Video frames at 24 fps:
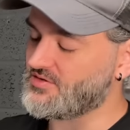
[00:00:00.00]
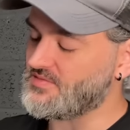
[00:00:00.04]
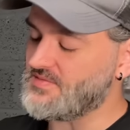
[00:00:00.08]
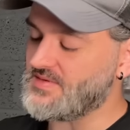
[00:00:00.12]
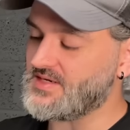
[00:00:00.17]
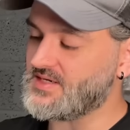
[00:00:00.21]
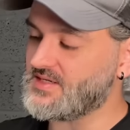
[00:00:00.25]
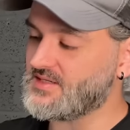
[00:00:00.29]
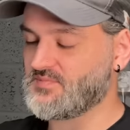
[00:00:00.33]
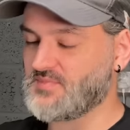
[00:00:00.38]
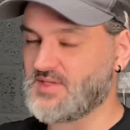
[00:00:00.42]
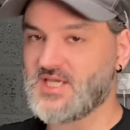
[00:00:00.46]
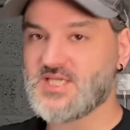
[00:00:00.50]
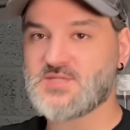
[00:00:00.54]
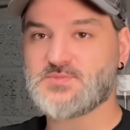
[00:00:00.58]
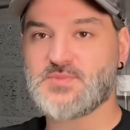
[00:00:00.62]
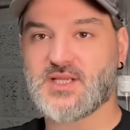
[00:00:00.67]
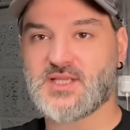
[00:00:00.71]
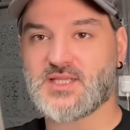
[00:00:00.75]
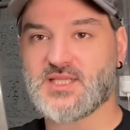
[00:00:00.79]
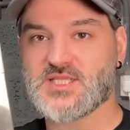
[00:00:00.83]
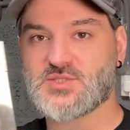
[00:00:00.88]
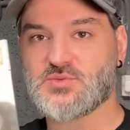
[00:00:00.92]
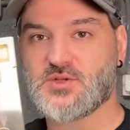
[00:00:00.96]
mate. But he's
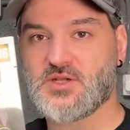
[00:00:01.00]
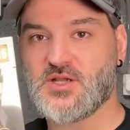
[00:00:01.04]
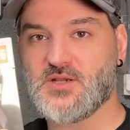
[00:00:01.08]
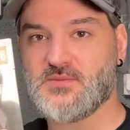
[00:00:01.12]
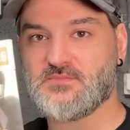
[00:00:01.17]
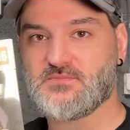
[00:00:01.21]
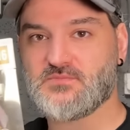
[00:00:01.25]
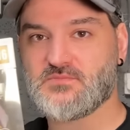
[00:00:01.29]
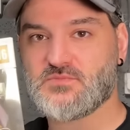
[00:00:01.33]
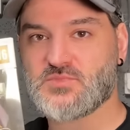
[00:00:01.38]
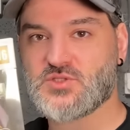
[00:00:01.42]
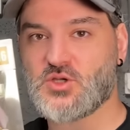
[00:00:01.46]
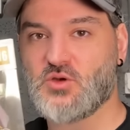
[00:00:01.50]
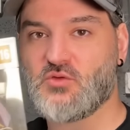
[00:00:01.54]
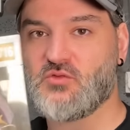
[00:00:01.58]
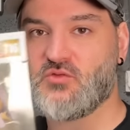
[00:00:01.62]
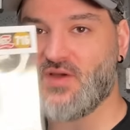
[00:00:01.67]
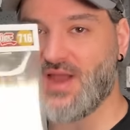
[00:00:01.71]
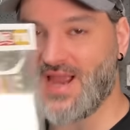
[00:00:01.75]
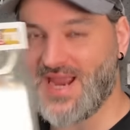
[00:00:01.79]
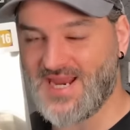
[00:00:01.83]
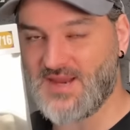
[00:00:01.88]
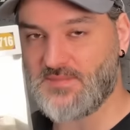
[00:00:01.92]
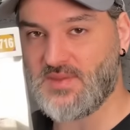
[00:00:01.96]
picked this one up. Sold
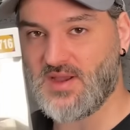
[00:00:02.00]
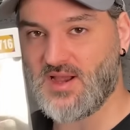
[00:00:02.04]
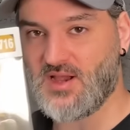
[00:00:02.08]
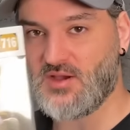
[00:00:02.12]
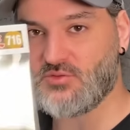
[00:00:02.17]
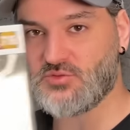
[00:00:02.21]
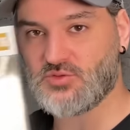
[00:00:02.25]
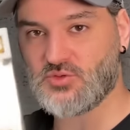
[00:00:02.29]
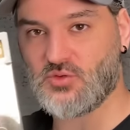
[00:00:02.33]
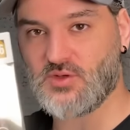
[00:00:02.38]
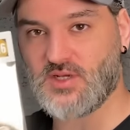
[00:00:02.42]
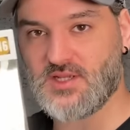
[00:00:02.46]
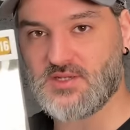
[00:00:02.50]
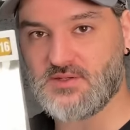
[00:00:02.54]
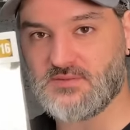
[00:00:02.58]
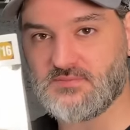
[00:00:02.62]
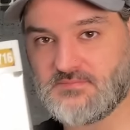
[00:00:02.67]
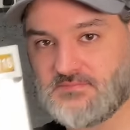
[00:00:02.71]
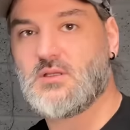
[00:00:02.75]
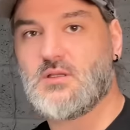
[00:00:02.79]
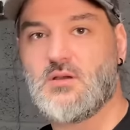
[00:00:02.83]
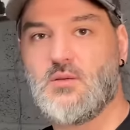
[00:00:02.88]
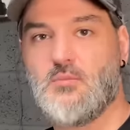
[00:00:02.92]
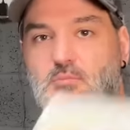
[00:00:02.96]
for £8 all in.
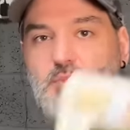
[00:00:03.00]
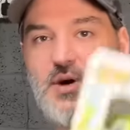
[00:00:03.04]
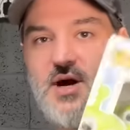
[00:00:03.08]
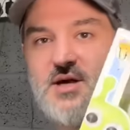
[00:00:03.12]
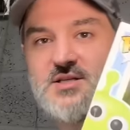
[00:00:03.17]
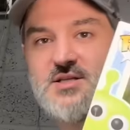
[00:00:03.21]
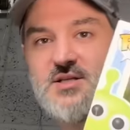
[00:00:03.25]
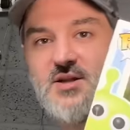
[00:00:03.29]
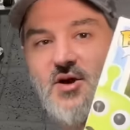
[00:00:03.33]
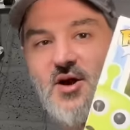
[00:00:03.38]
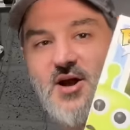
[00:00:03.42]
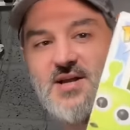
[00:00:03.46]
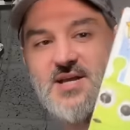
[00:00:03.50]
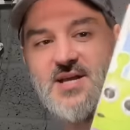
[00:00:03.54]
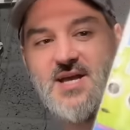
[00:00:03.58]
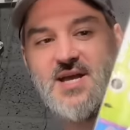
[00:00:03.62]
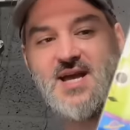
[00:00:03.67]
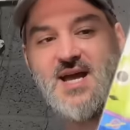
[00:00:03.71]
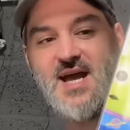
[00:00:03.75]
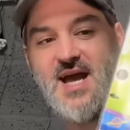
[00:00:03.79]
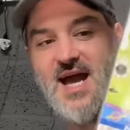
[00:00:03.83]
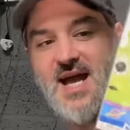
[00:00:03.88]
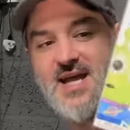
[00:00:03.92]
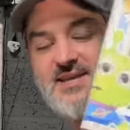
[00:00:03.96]
Buzz
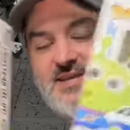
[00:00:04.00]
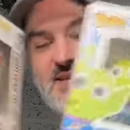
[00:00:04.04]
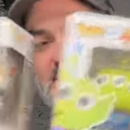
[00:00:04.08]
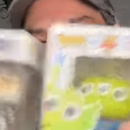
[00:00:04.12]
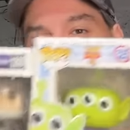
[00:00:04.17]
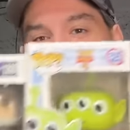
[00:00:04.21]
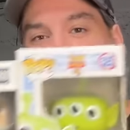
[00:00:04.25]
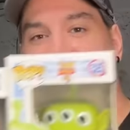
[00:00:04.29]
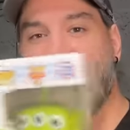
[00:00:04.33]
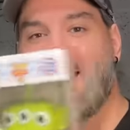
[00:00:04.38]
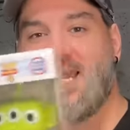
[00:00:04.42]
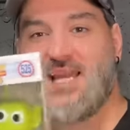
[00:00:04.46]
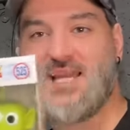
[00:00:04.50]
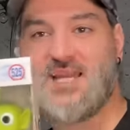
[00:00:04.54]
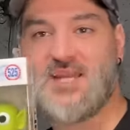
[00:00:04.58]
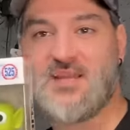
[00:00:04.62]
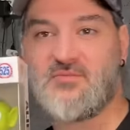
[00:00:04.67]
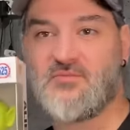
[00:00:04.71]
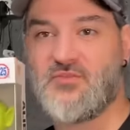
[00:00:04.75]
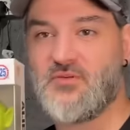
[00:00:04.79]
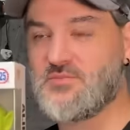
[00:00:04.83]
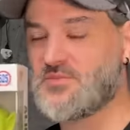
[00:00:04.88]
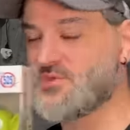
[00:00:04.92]
Lightyear and the Alien from